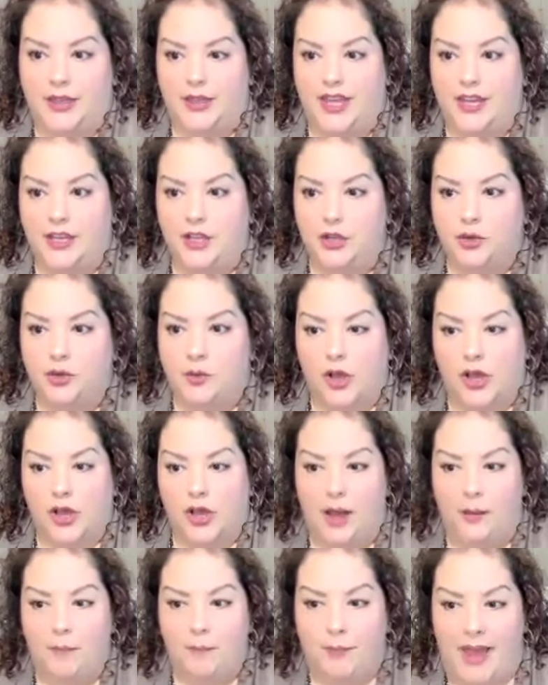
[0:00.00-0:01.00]
Then you
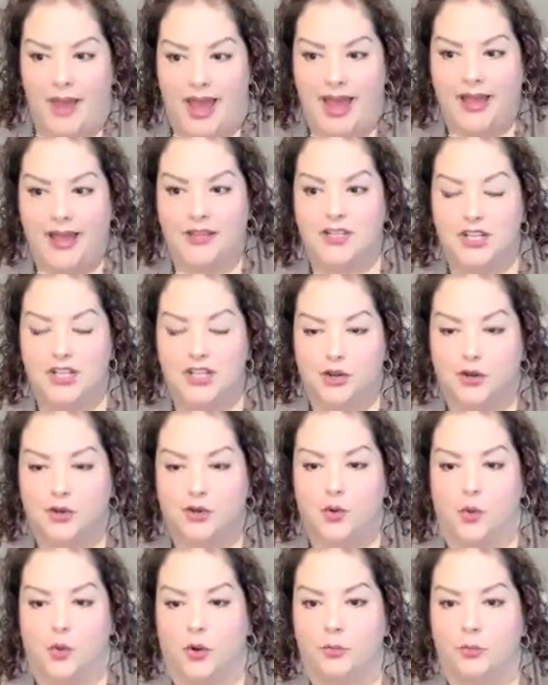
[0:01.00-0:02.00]
come back to your
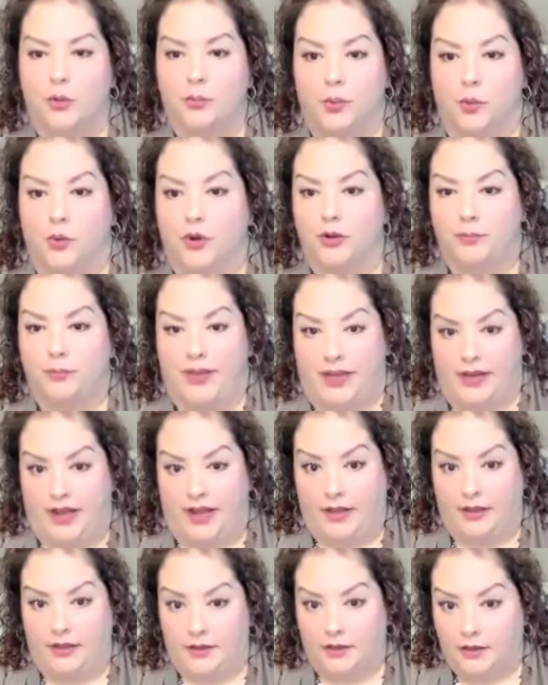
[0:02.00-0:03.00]
normal board
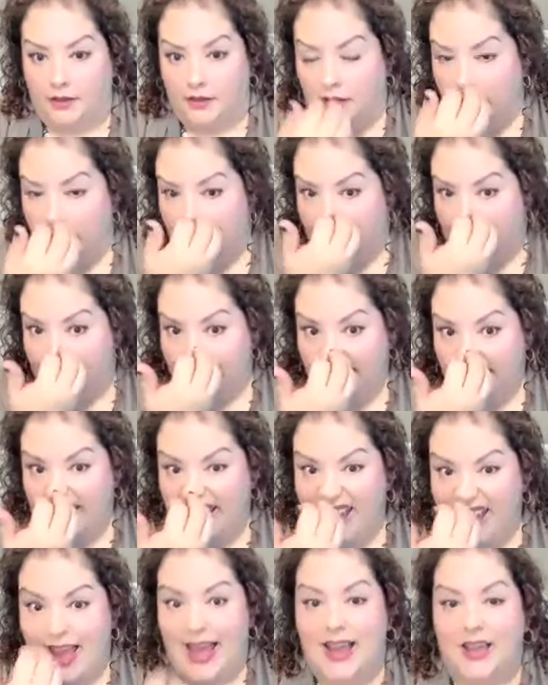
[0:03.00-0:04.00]
meeting, and
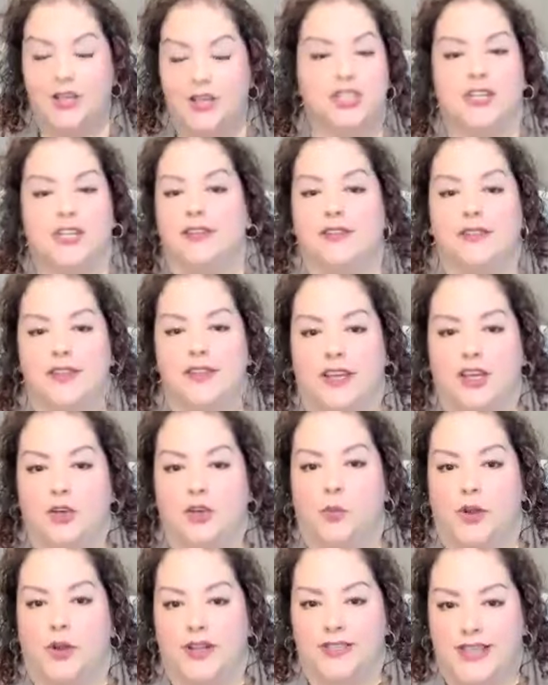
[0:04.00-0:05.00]
any actions that you
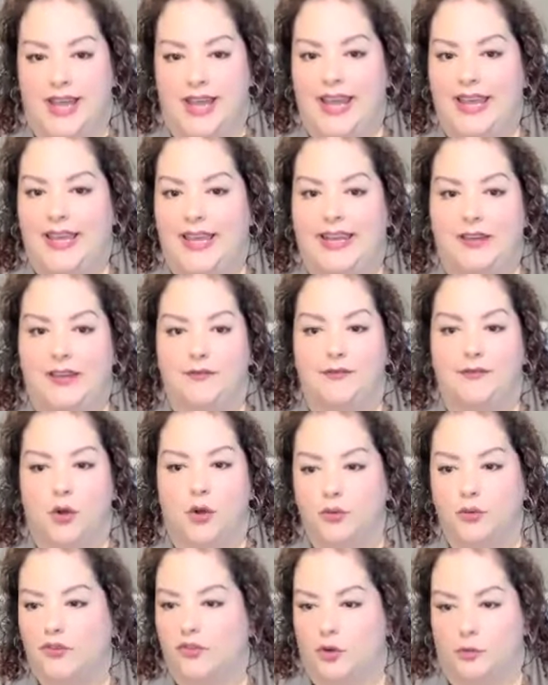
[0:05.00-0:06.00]
want to take, any
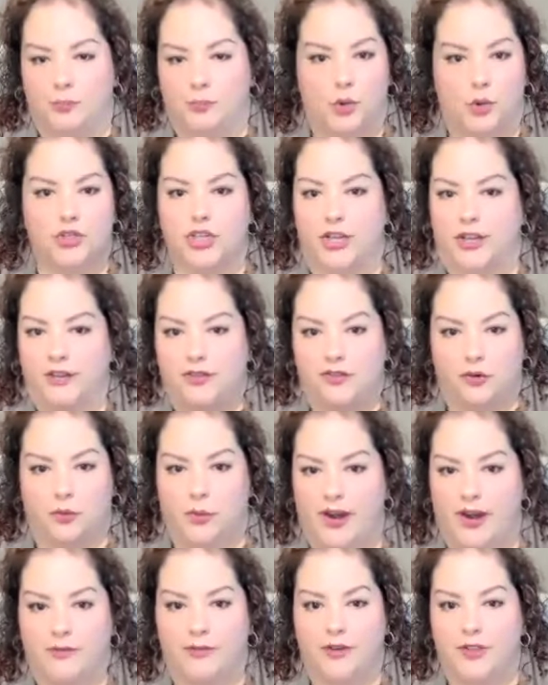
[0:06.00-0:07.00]
votes or motions or
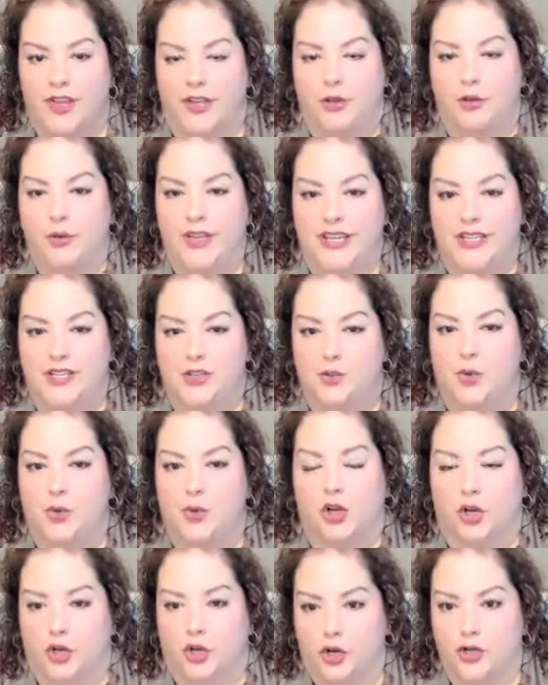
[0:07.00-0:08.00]
whatever that you need to
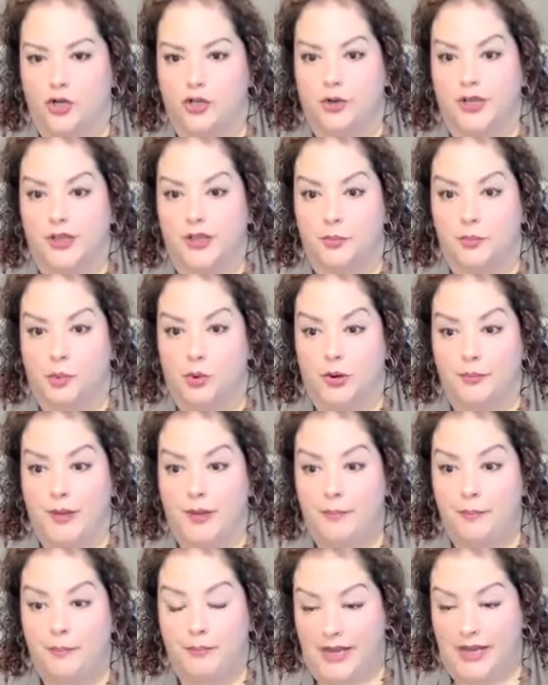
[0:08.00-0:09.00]
occur during the board
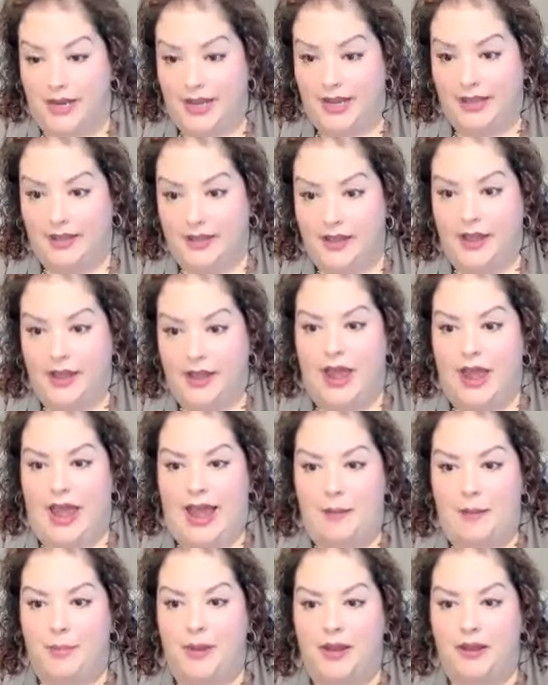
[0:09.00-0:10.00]
meeting,
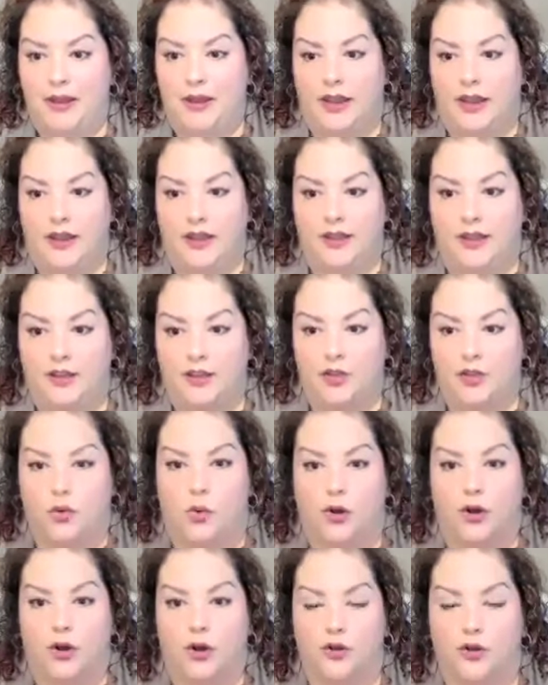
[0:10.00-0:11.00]
happen in
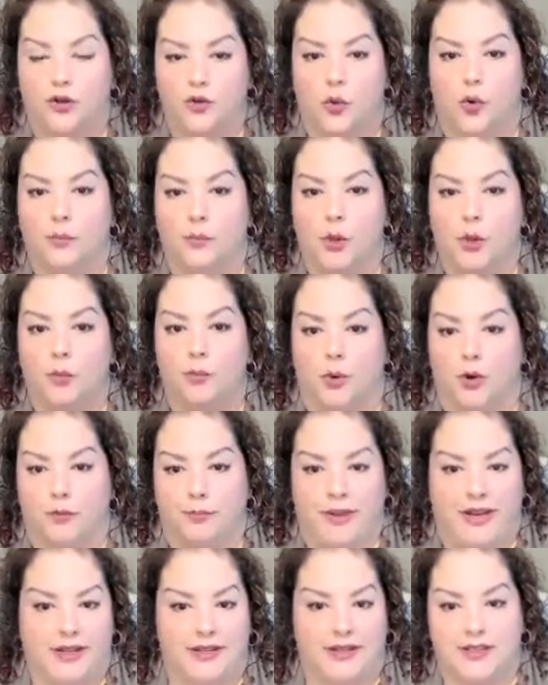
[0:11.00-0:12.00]
your normal board
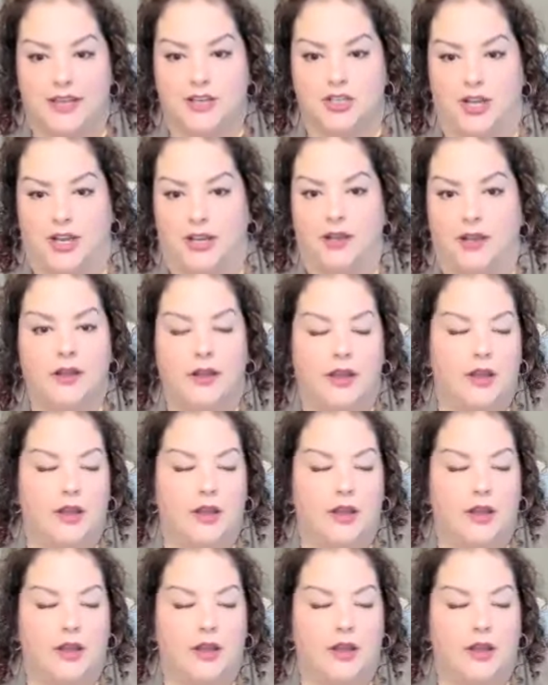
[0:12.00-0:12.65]
meeting session.